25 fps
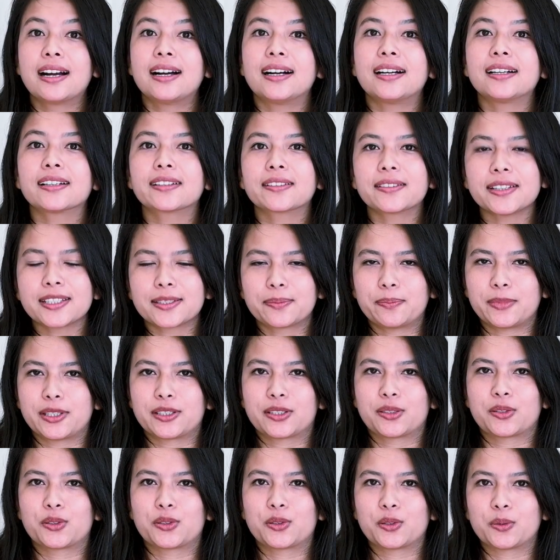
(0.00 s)
A
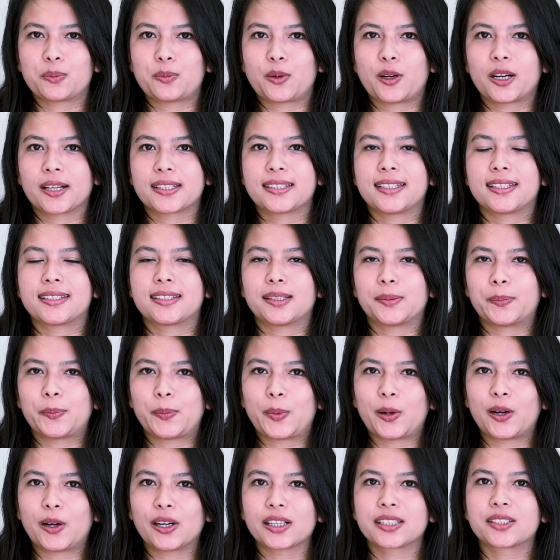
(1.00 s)
Christmas shoebox is a
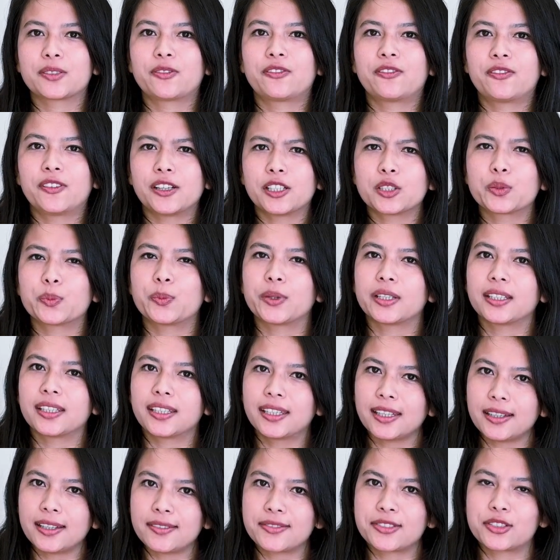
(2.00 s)
box filled with
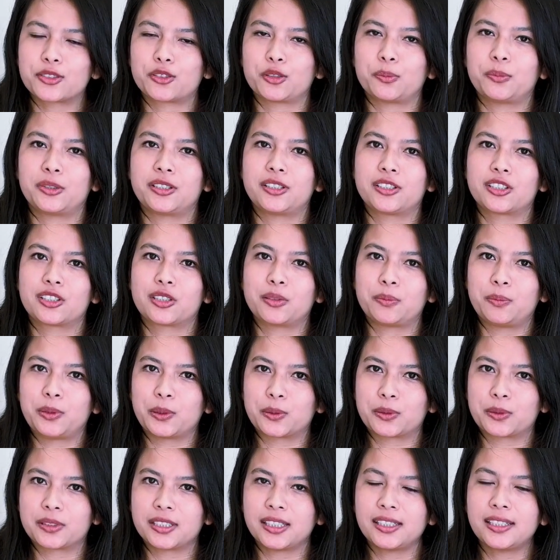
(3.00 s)
gifts to be
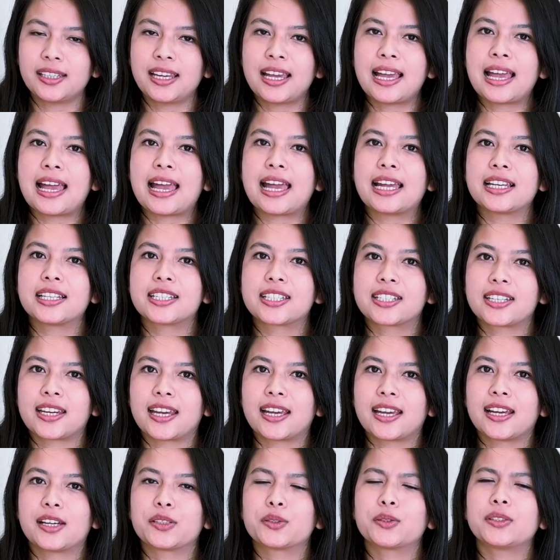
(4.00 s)
distributed and
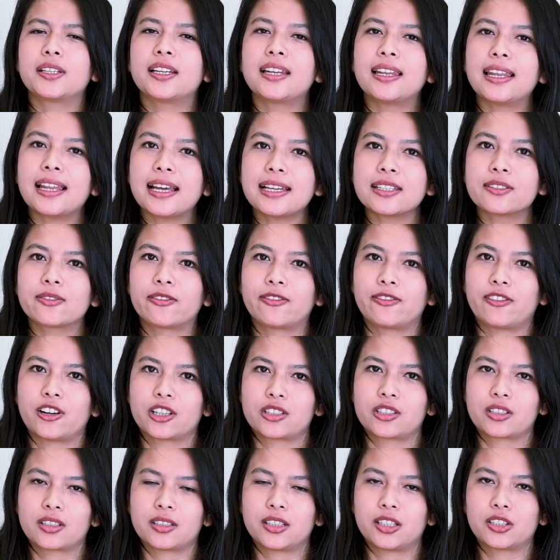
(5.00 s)
shared to the less
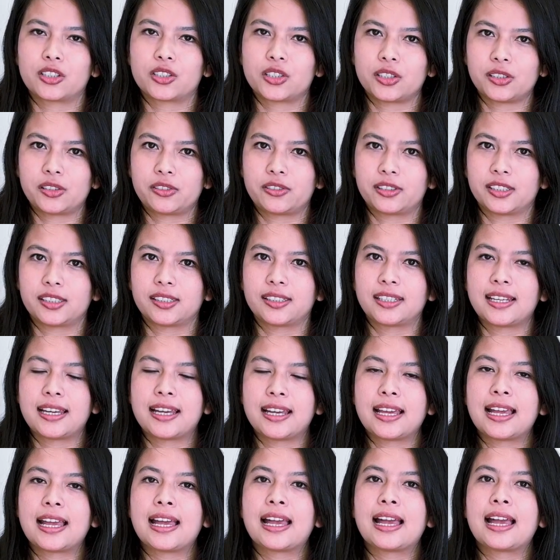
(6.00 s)
fortunate children
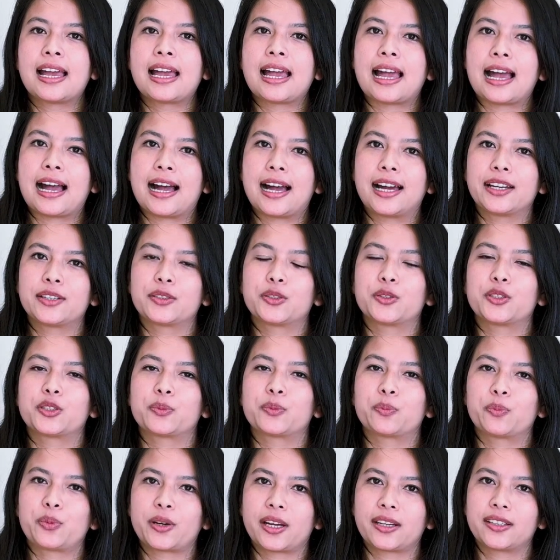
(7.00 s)
and to
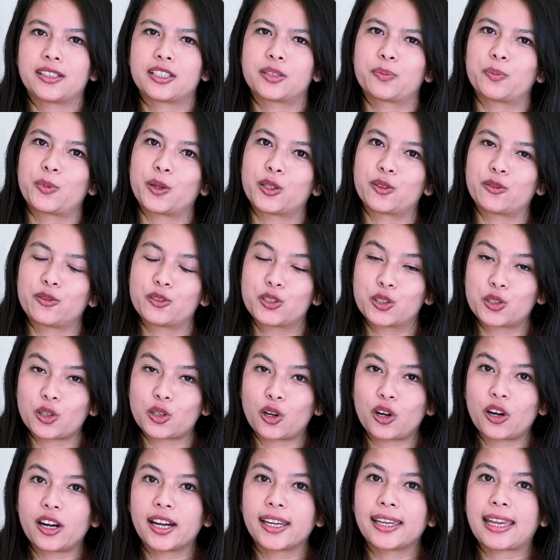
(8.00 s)
spread a spirit of
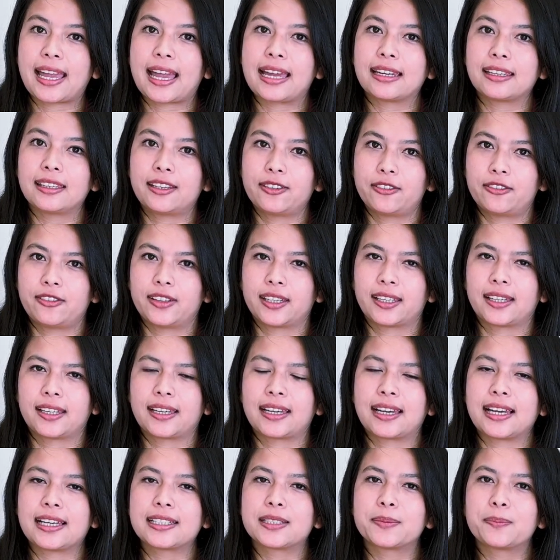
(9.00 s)
joy and giving,
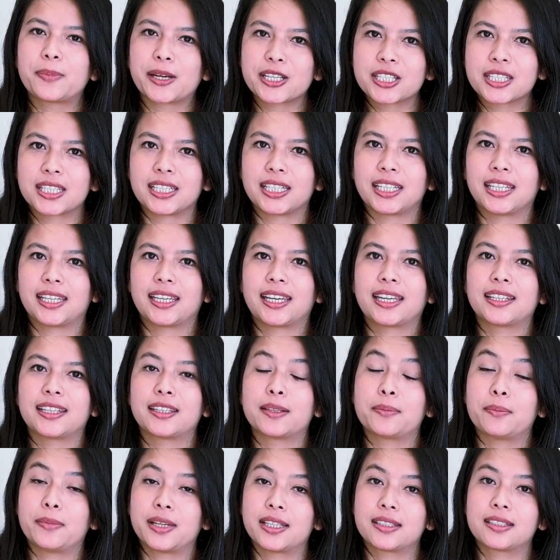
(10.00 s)
especially in
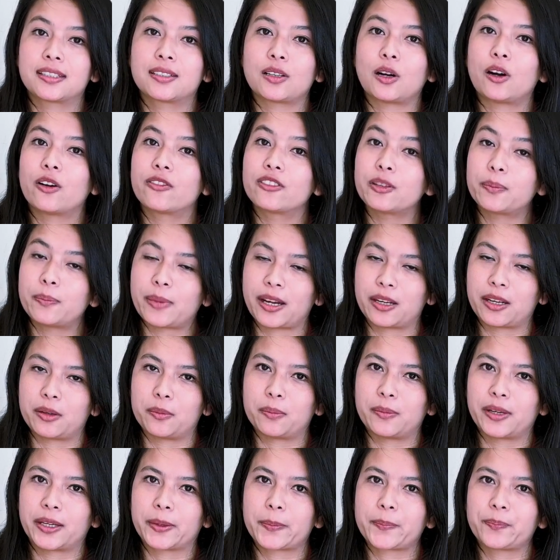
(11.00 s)
the midst of the
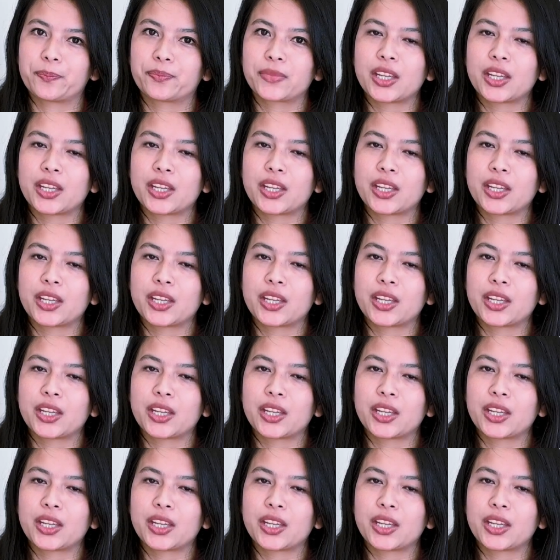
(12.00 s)
pandemic.